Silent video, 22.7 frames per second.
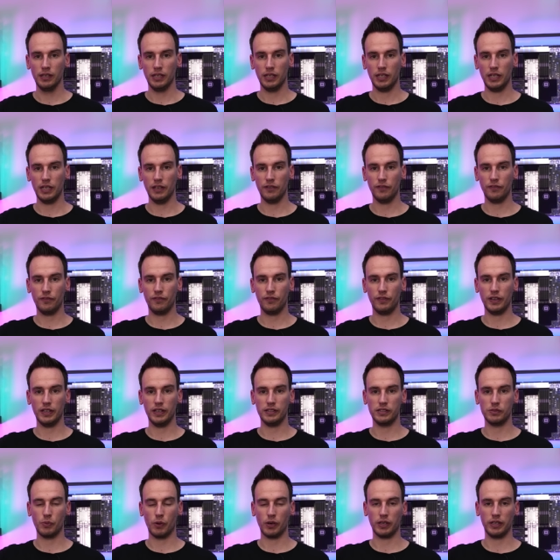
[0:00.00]
If
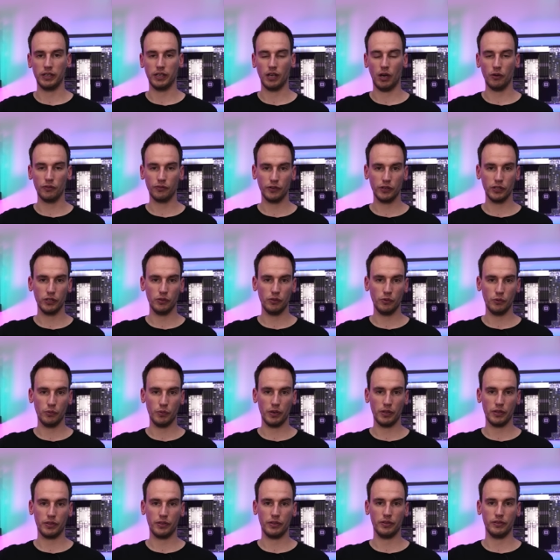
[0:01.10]
it's working out for you
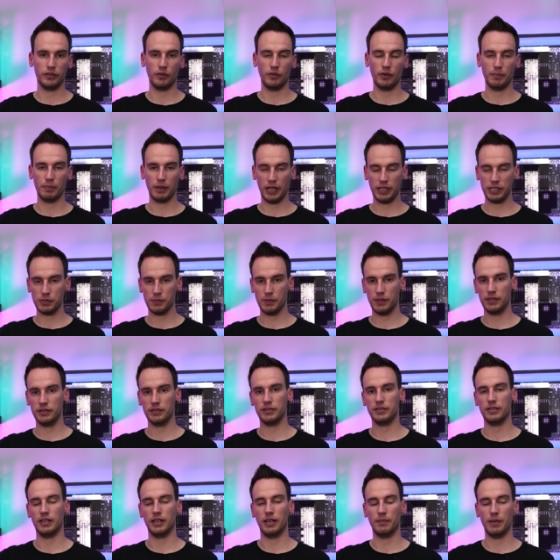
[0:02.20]
with the
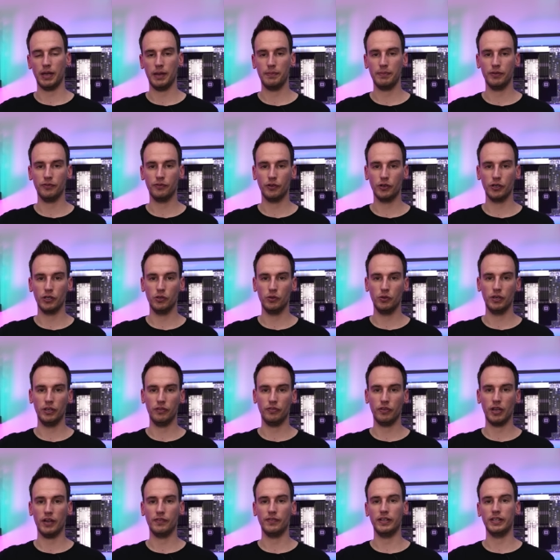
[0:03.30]
replacement, then I'm happy for you. If
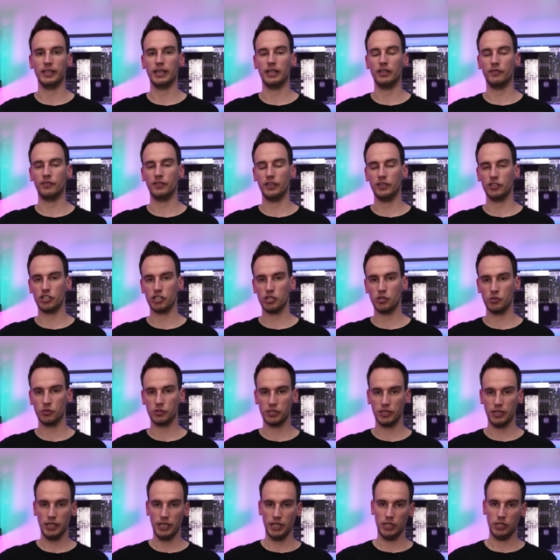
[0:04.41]
you have any kind of issues,
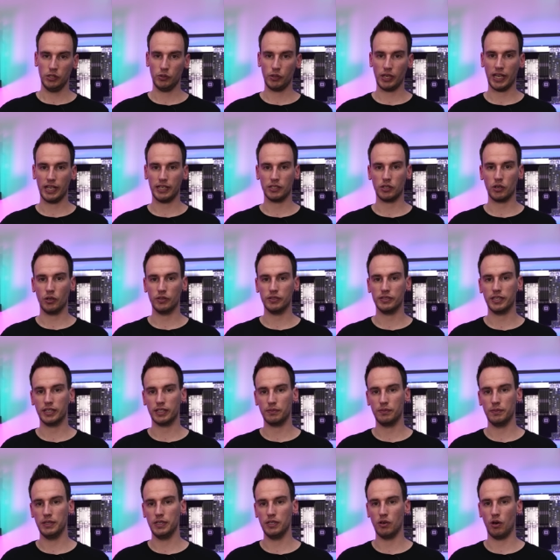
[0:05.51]
you can
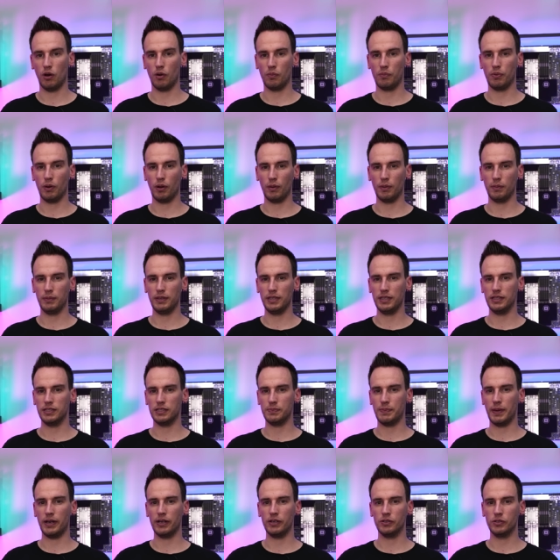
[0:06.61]
contact me, or probably it's
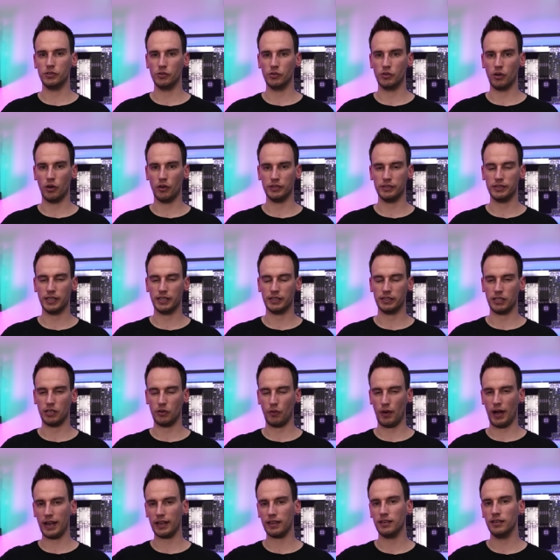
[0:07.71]
better to contact
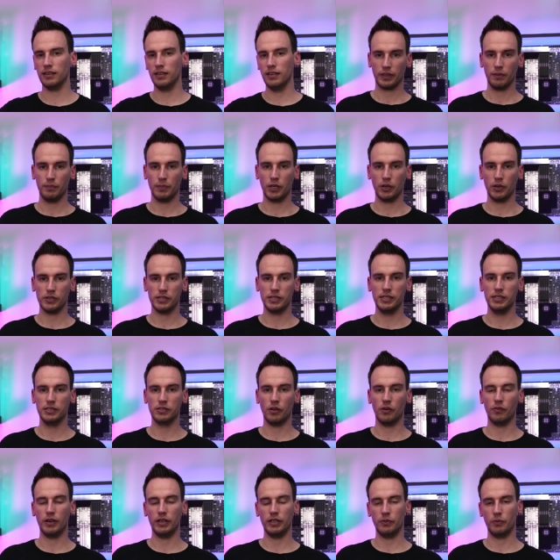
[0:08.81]
Greg because he's
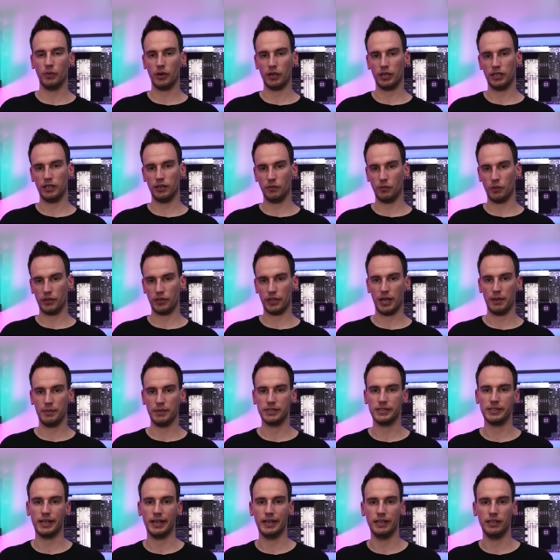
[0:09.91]
already working with
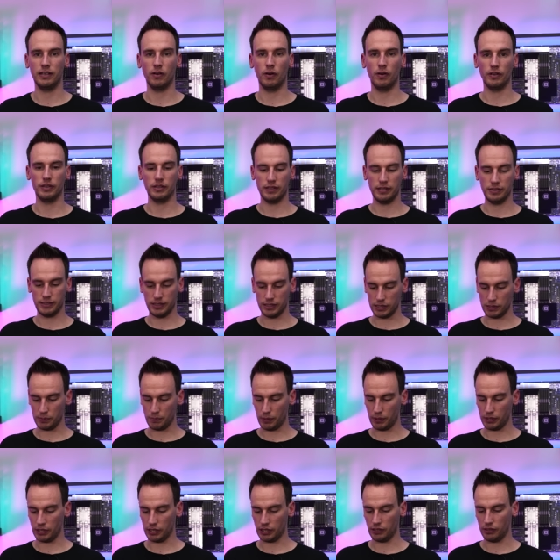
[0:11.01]
MSI on this
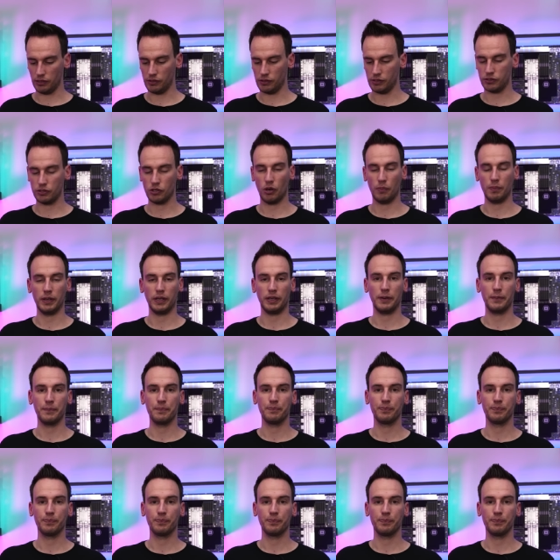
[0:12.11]
particular topic.